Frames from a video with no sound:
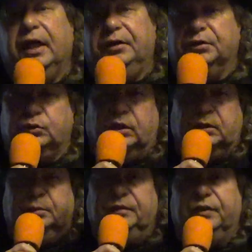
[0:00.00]
and you'll start
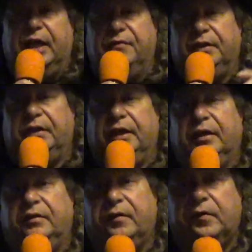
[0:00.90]
to believe in heaven
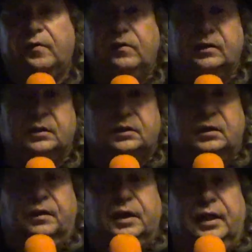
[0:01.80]
again,
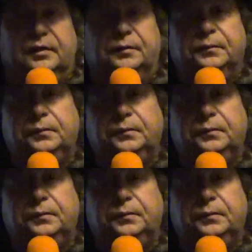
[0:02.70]
okay?